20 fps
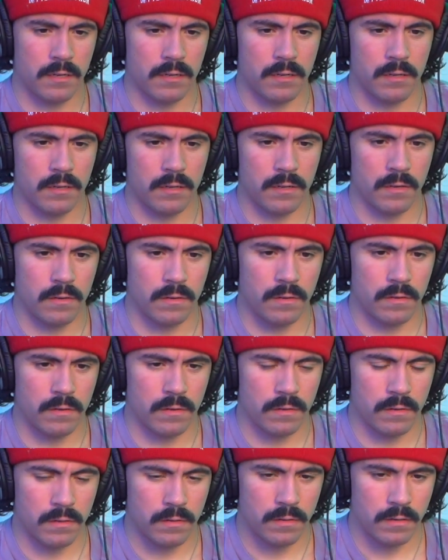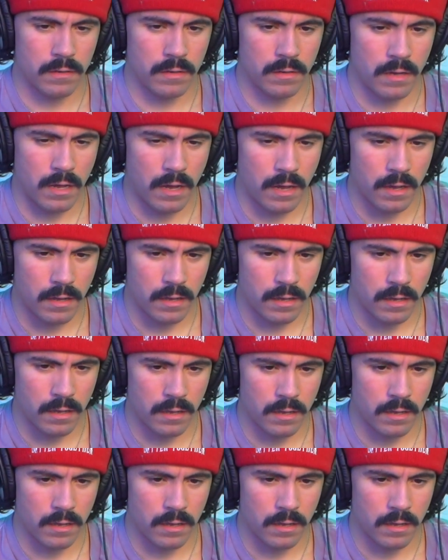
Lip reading: (silence)